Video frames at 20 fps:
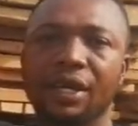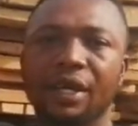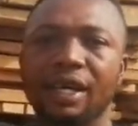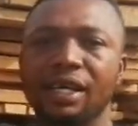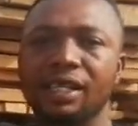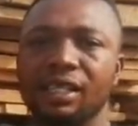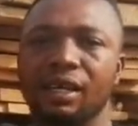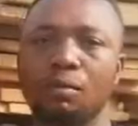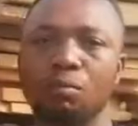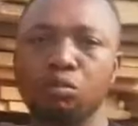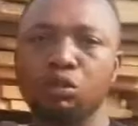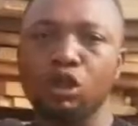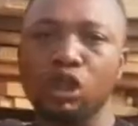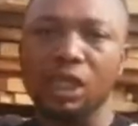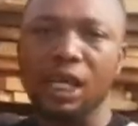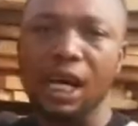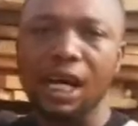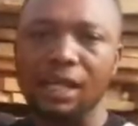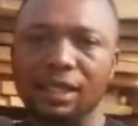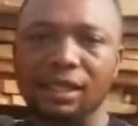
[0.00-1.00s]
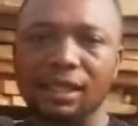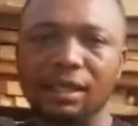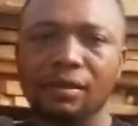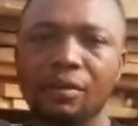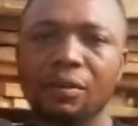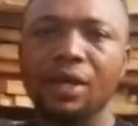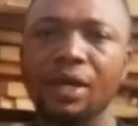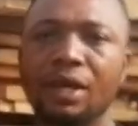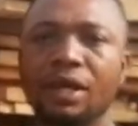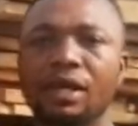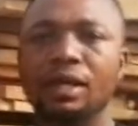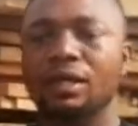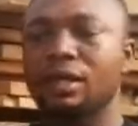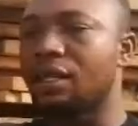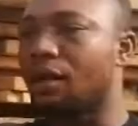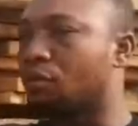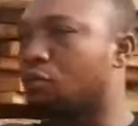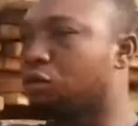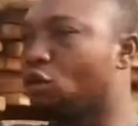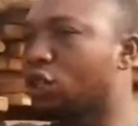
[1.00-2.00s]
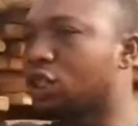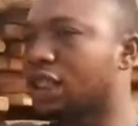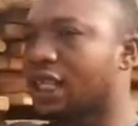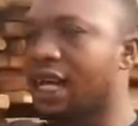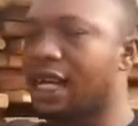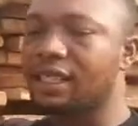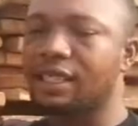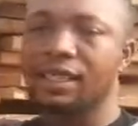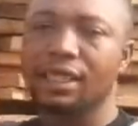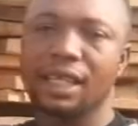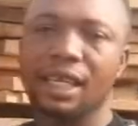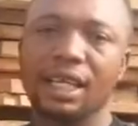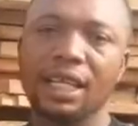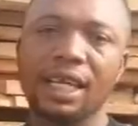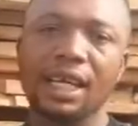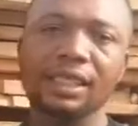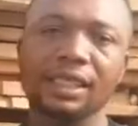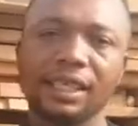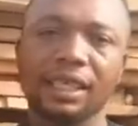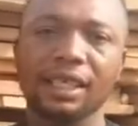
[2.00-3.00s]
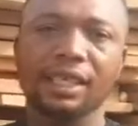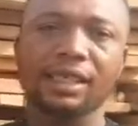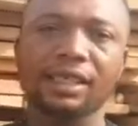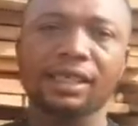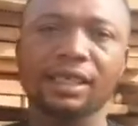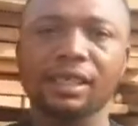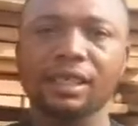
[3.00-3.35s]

is the bush cut. Bush cut, the length is,